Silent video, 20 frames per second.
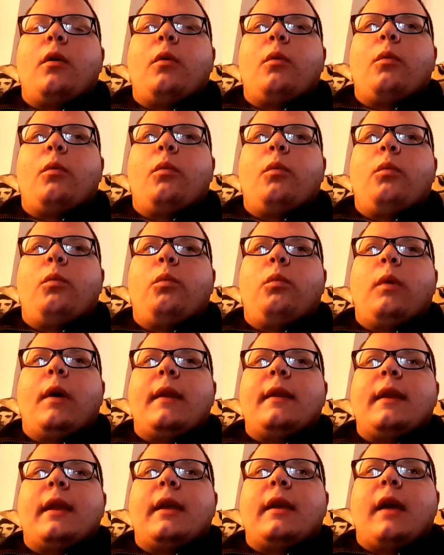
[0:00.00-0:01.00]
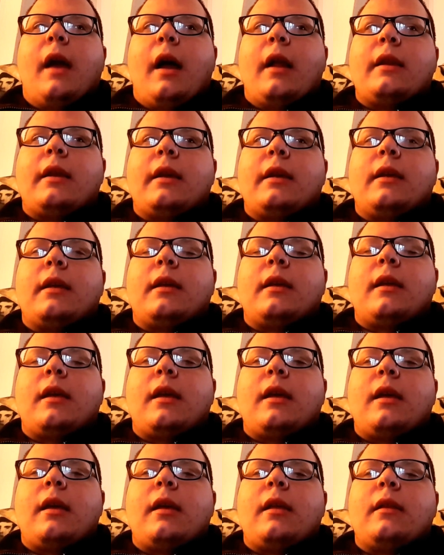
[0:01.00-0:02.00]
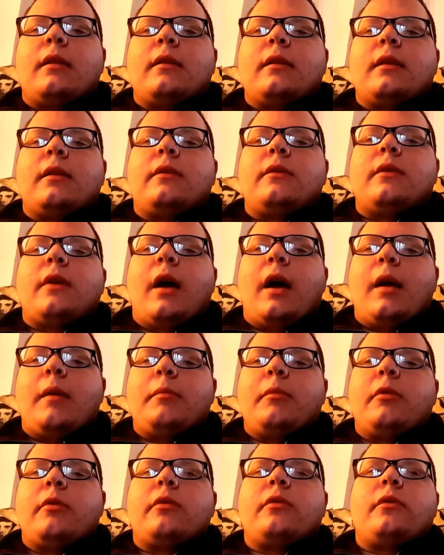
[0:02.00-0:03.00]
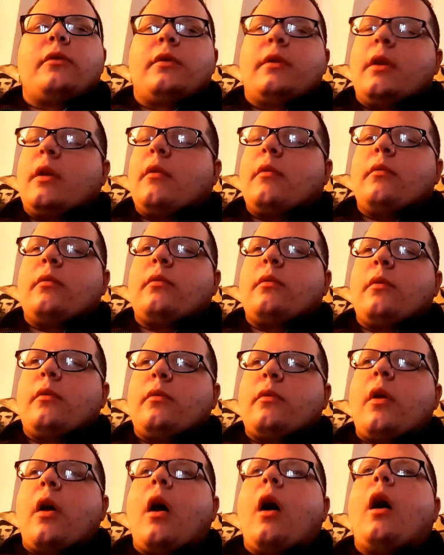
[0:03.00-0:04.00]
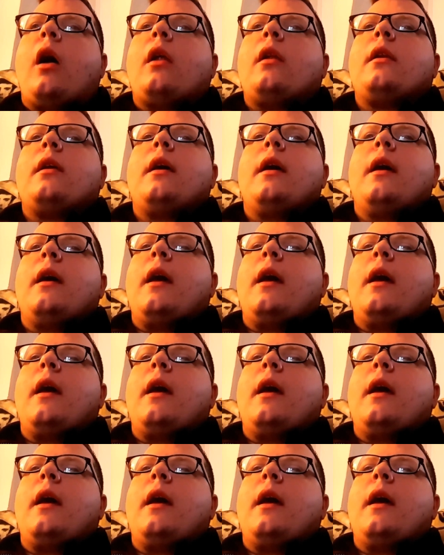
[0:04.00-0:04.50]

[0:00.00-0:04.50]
when they cut it, the timer still goes on,